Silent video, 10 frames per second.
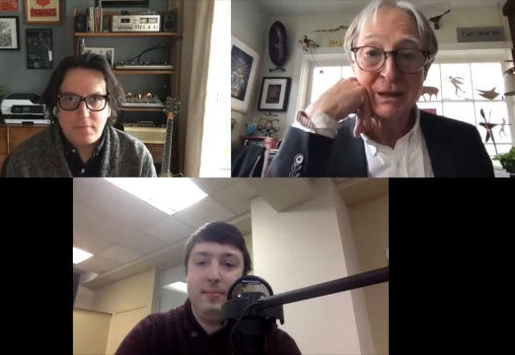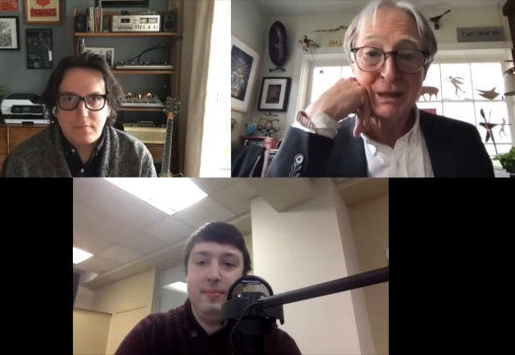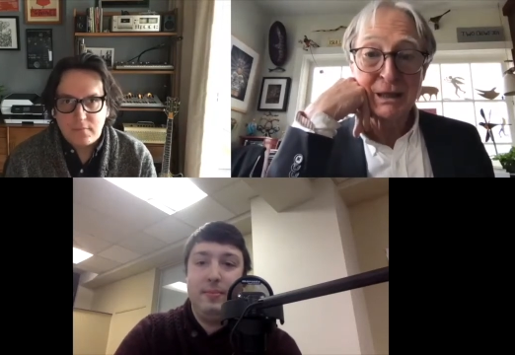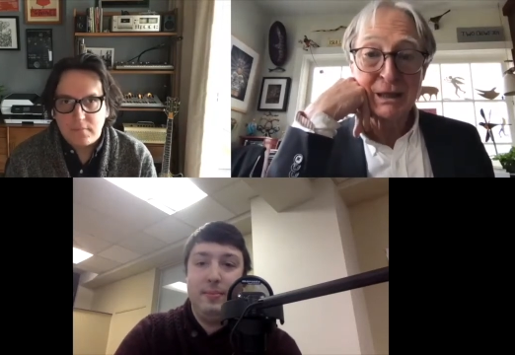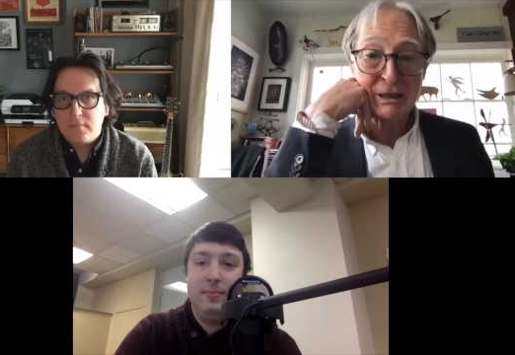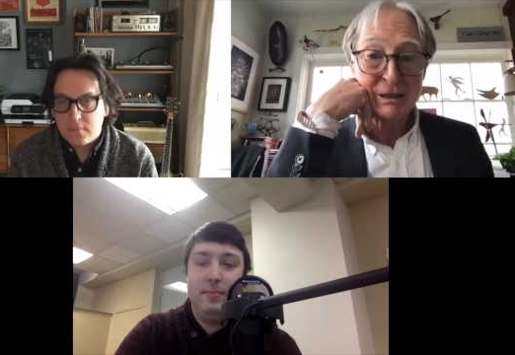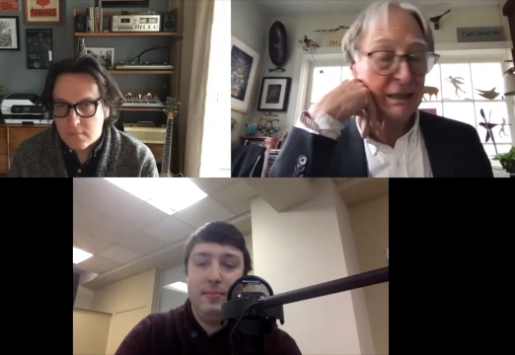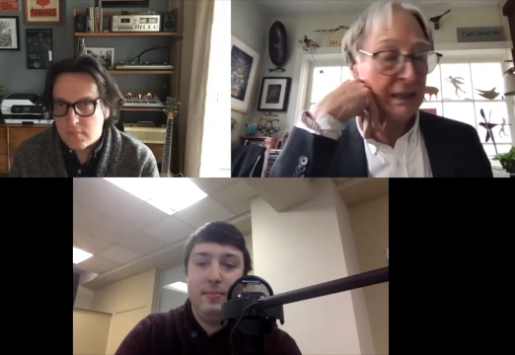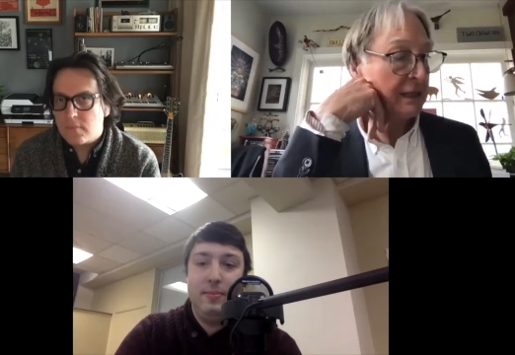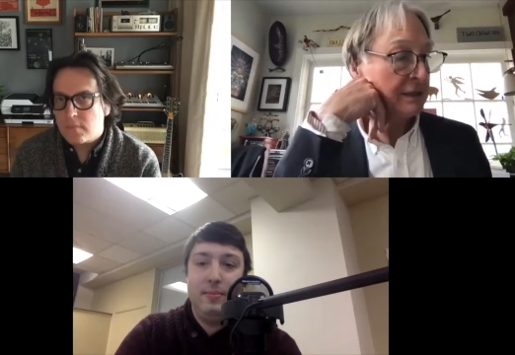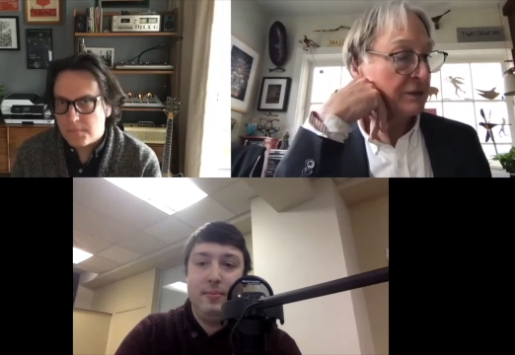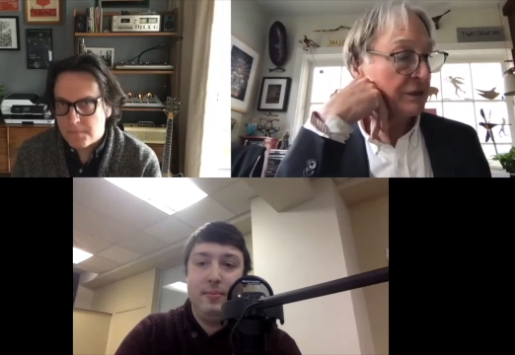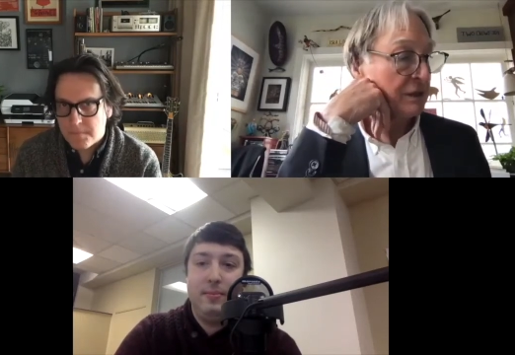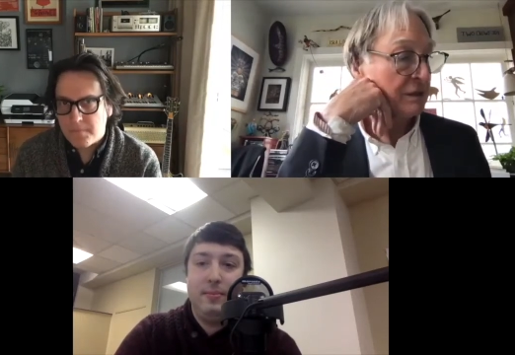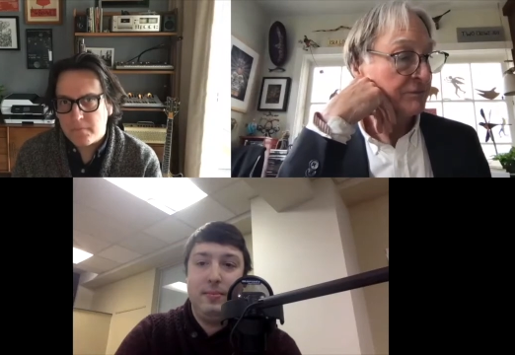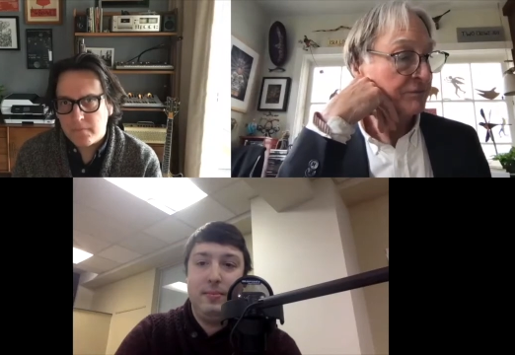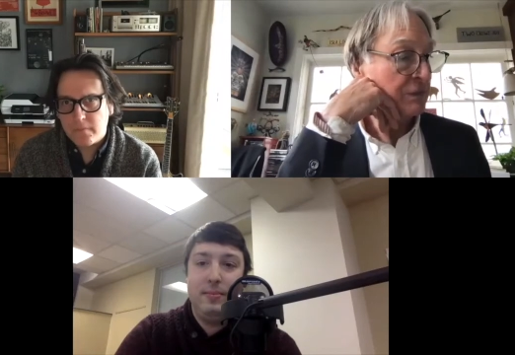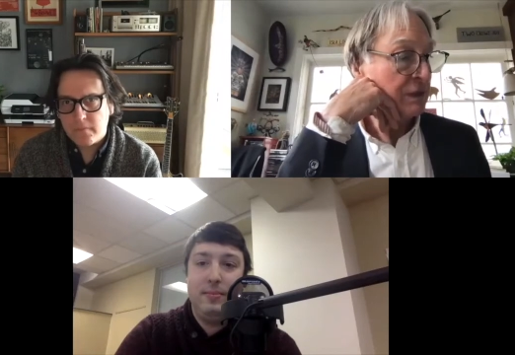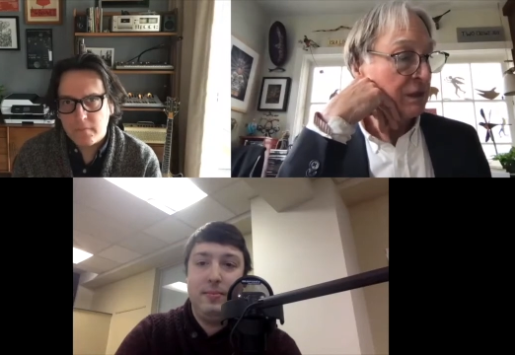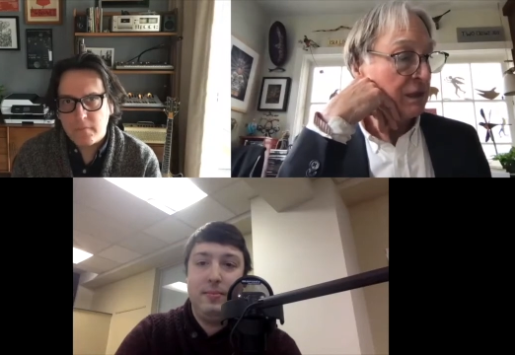Speaker 1: uh, and
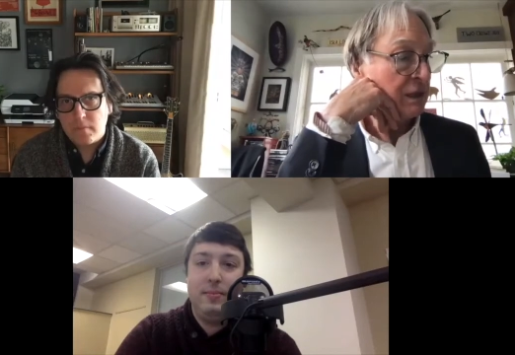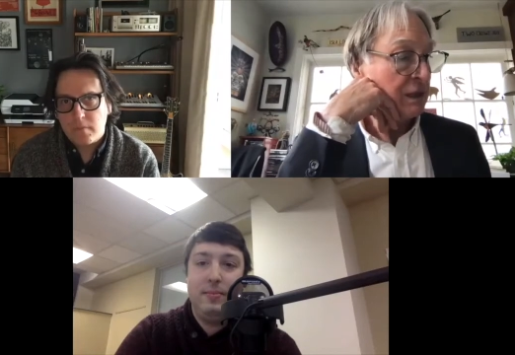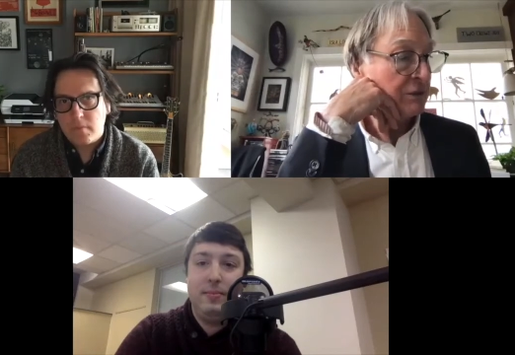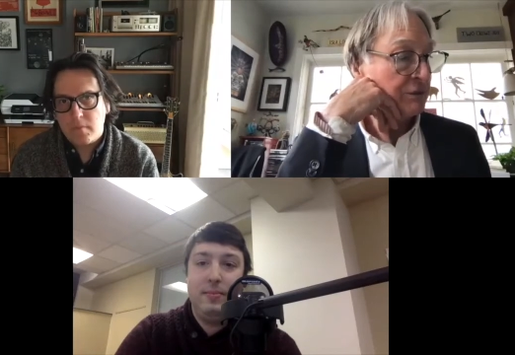uh, uh,